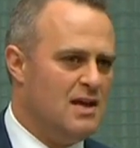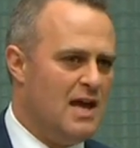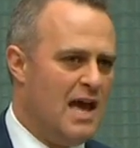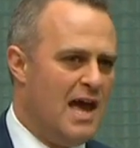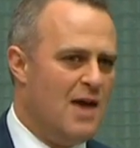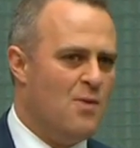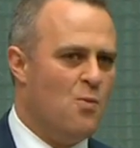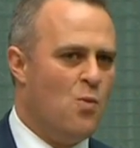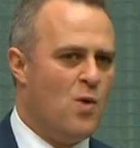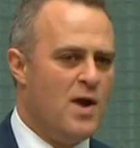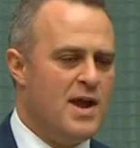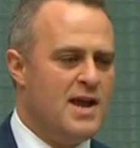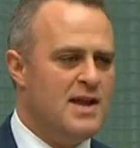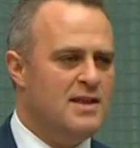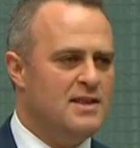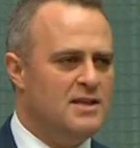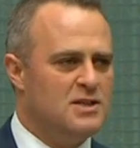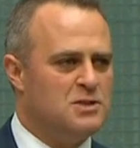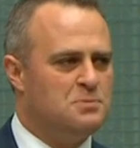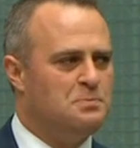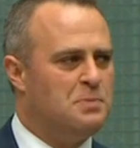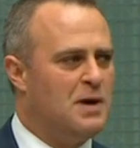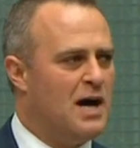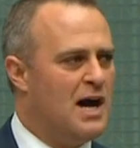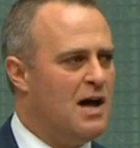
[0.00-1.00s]
And we in
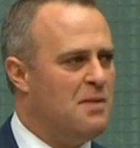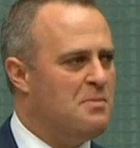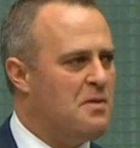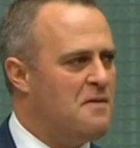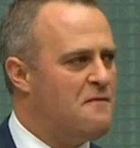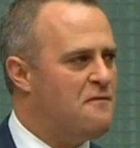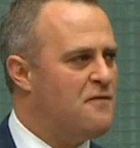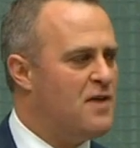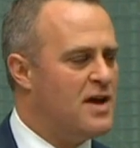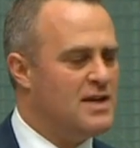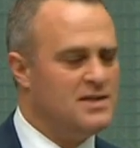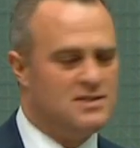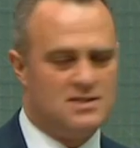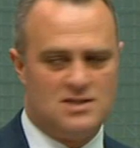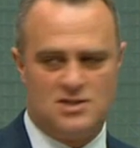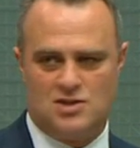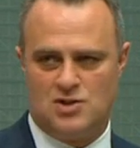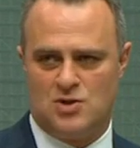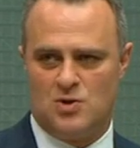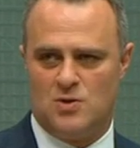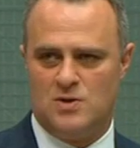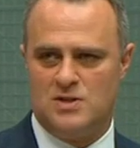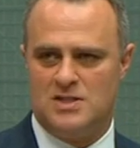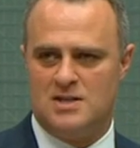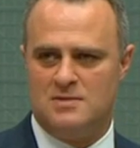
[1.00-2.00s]
this parliament face a
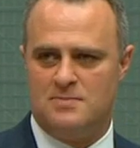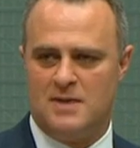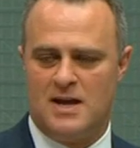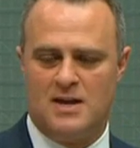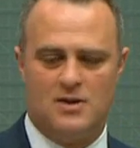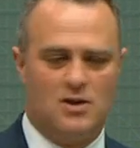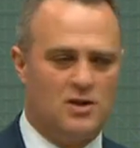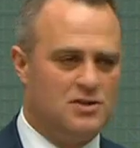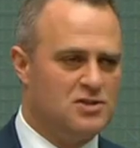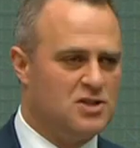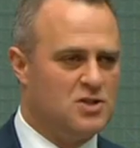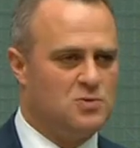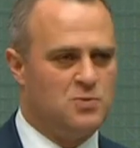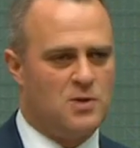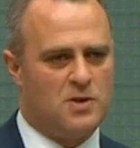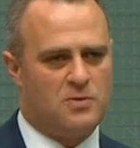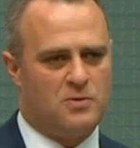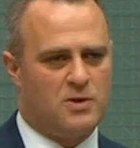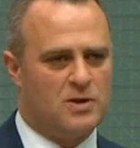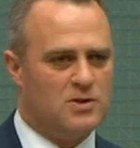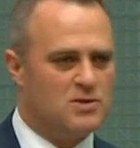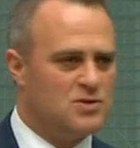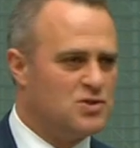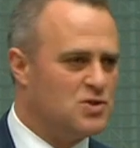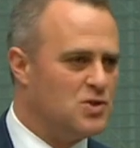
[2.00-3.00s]
choice about not just whether
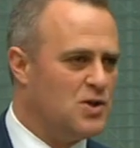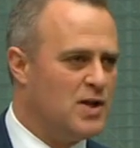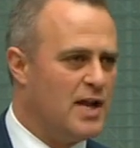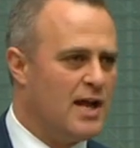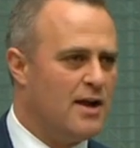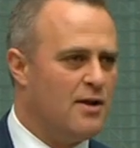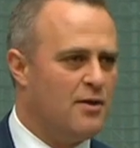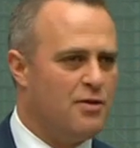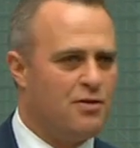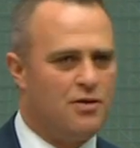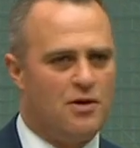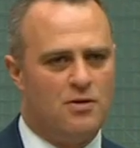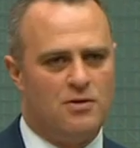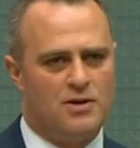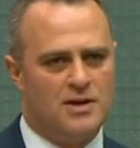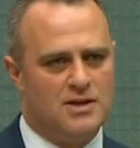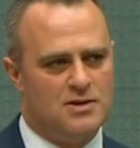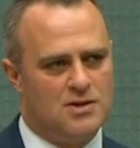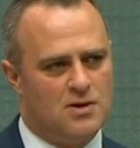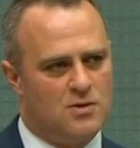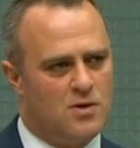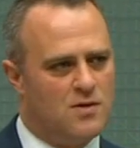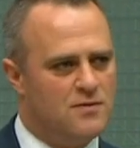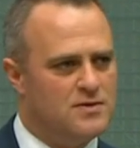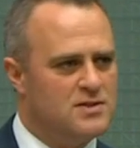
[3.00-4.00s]
we're going to assert our authority,
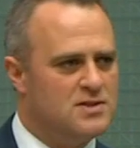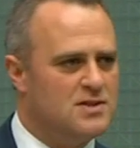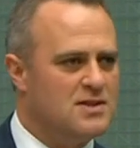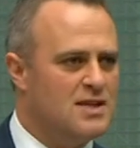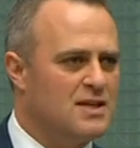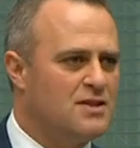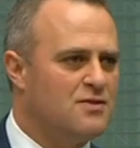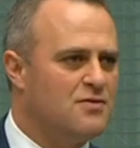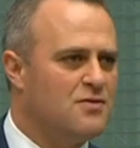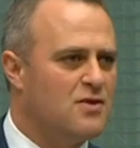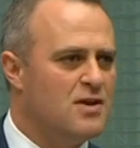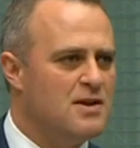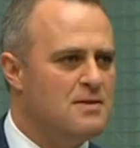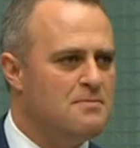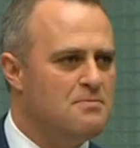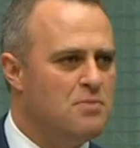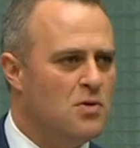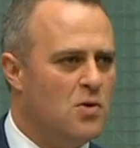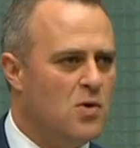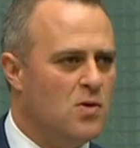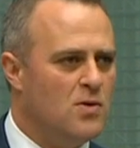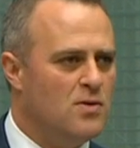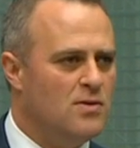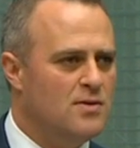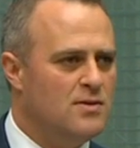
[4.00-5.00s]
though obviously that's very
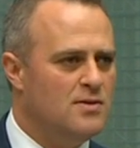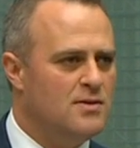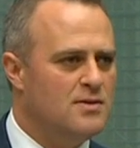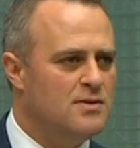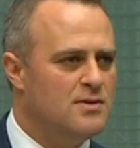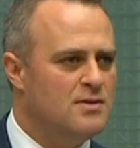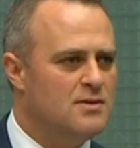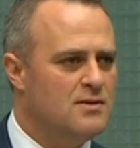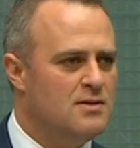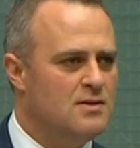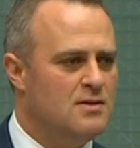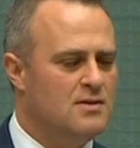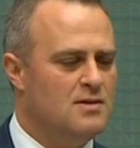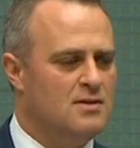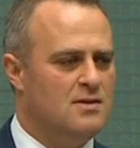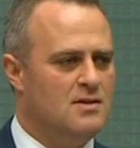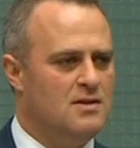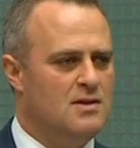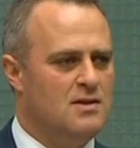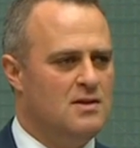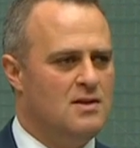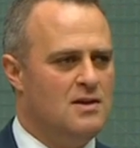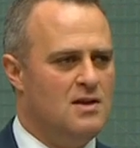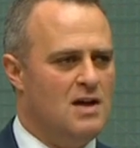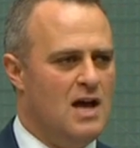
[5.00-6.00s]
important,
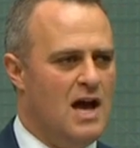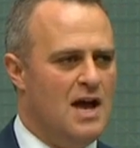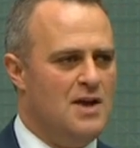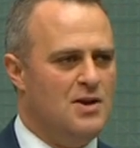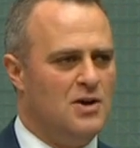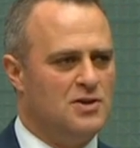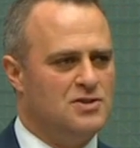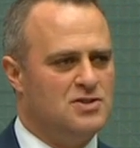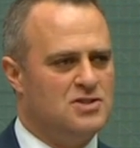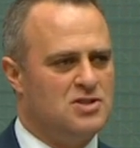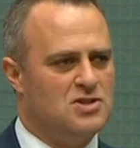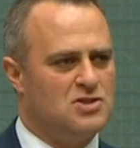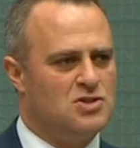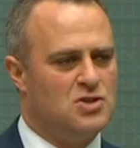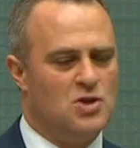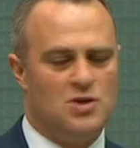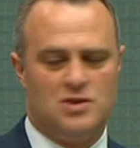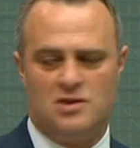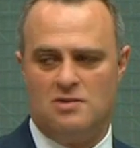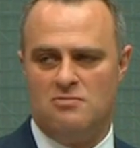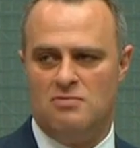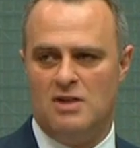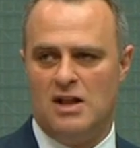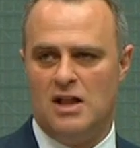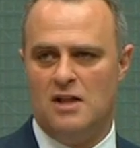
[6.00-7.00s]
and not just
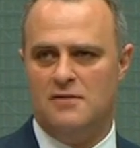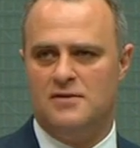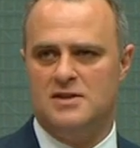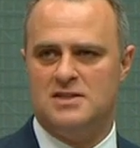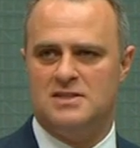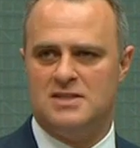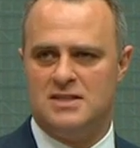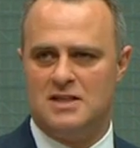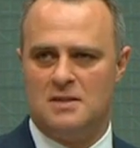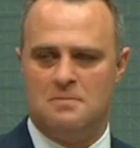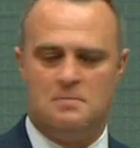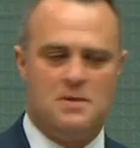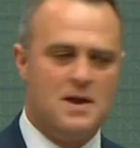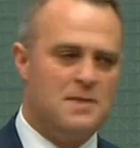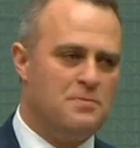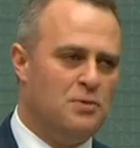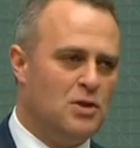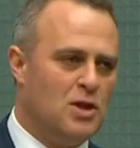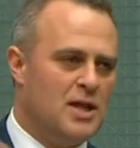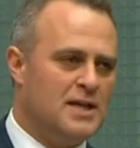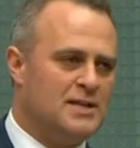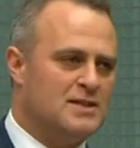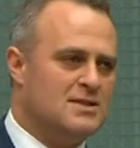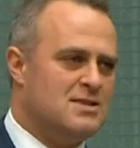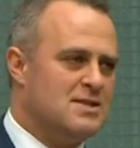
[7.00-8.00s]
assert the relevance that the people
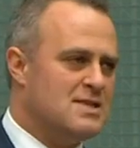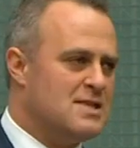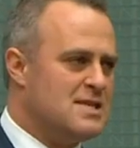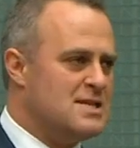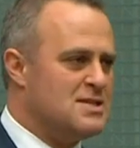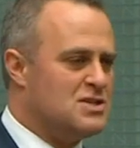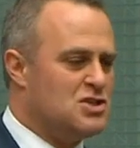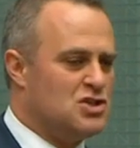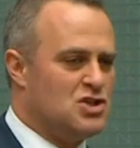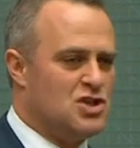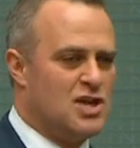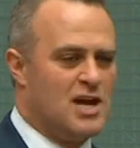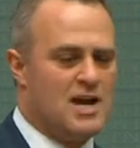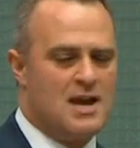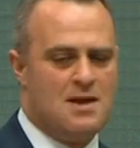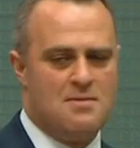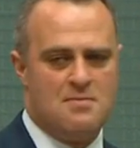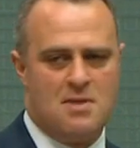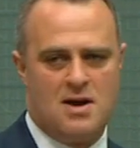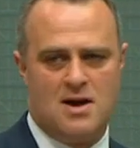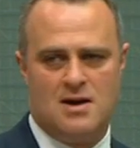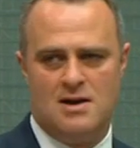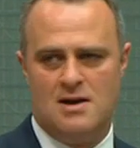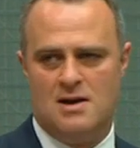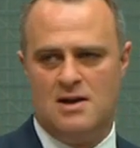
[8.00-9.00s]
elected to this
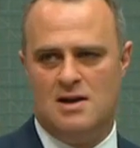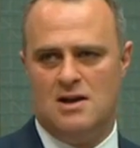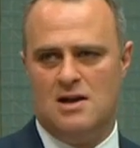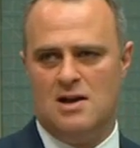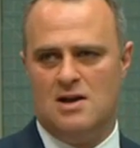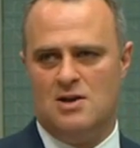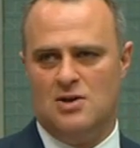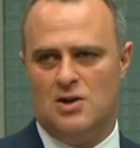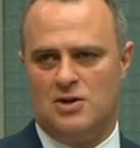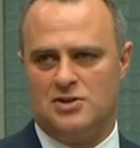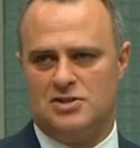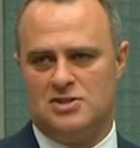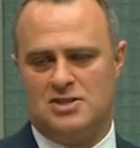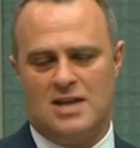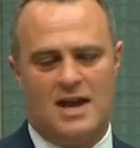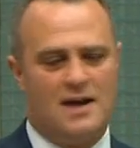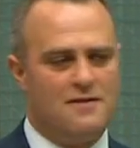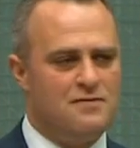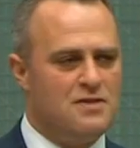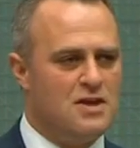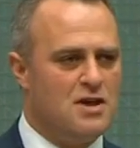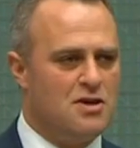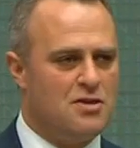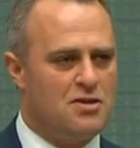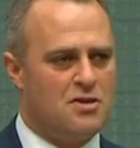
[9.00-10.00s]
chamber not just
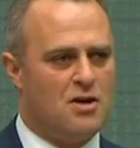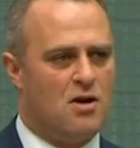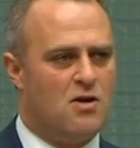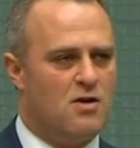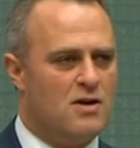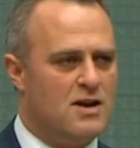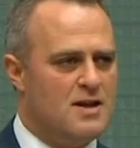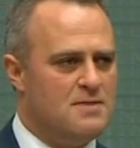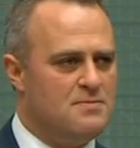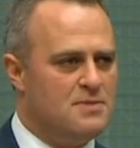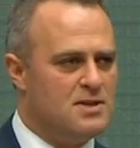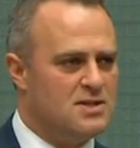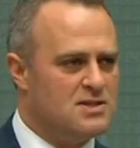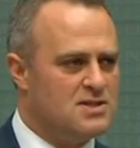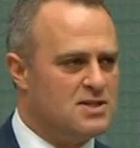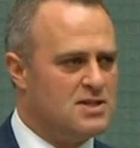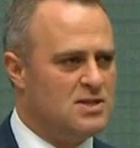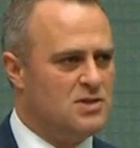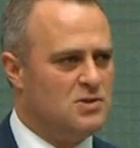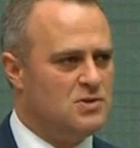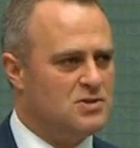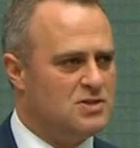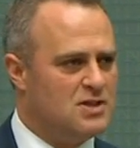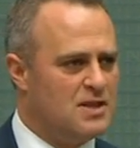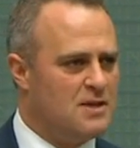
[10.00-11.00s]
have the authority, but the
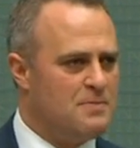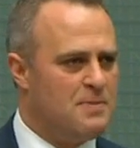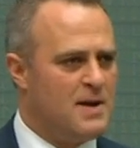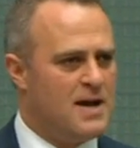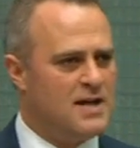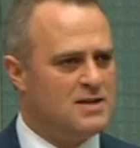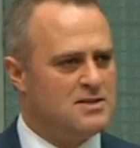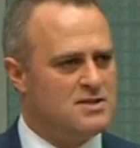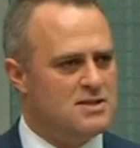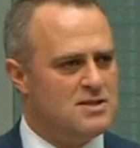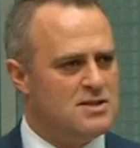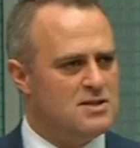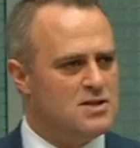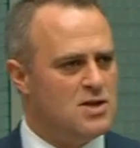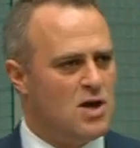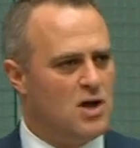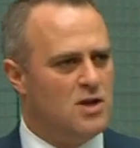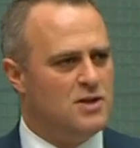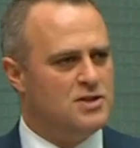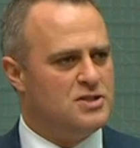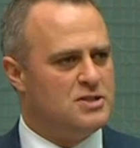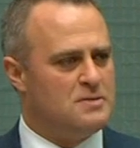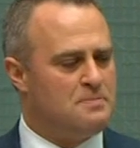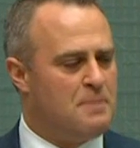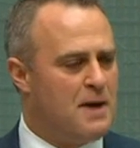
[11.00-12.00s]
skills, the capacity, the
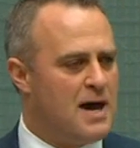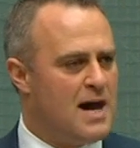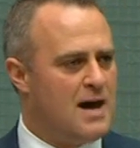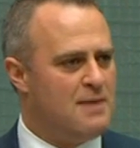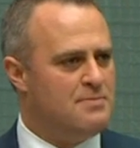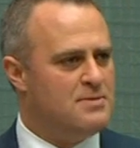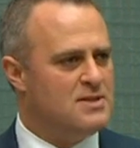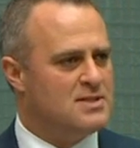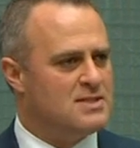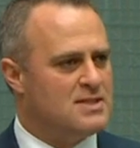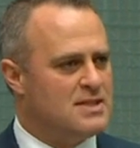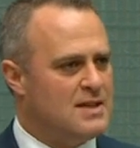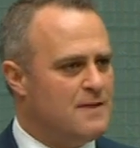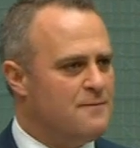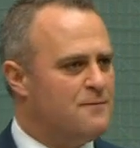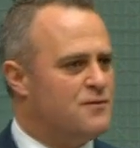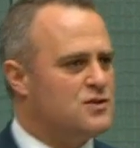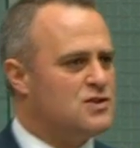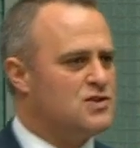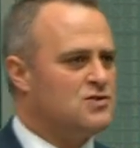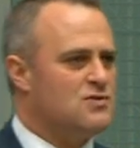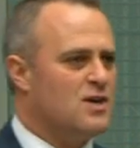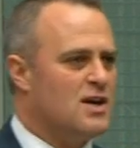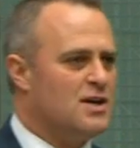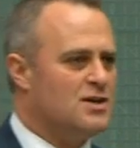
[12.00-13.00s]
knowledge, the departments, the
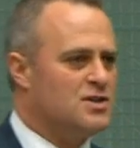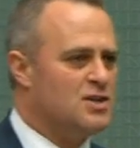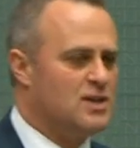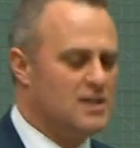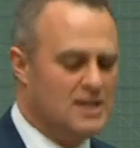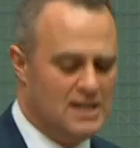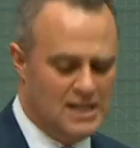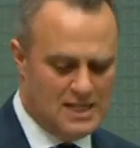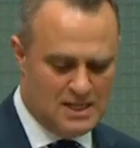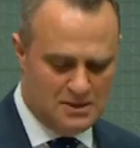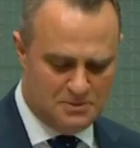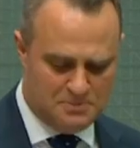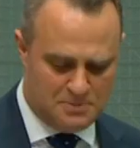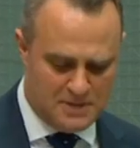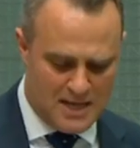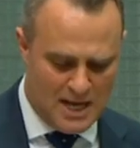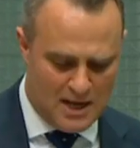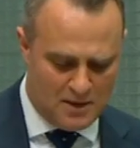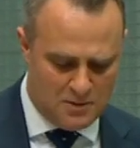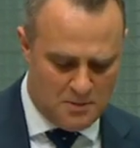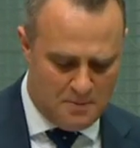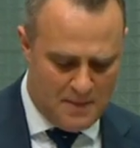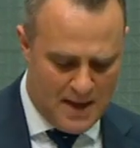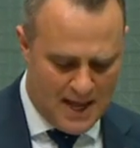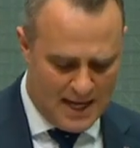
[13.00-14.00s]
infrastructure to be
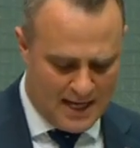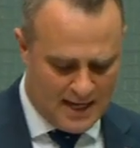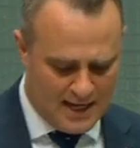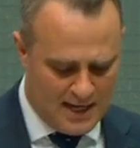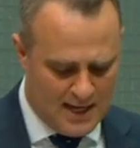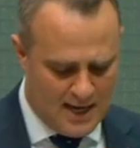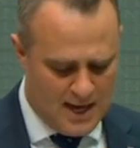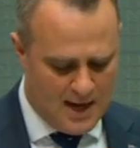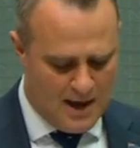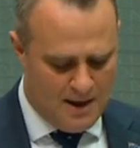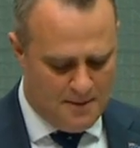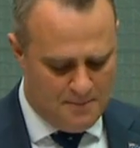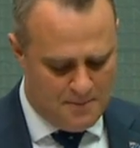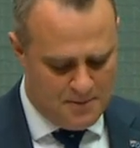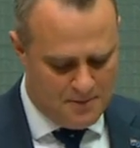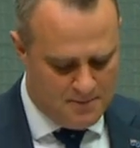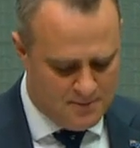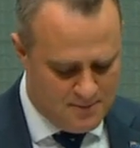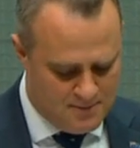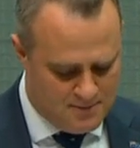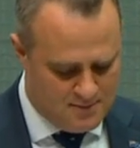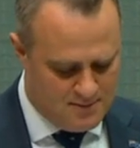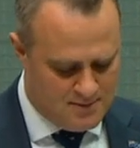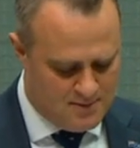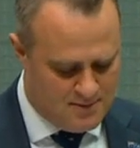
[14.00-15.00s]
able to back it
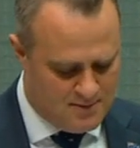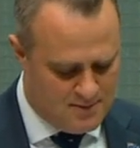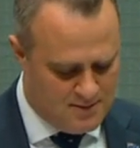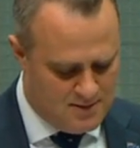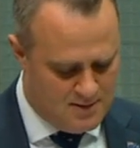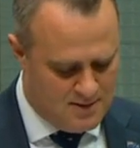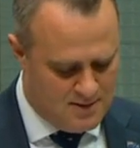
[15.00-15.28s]
up,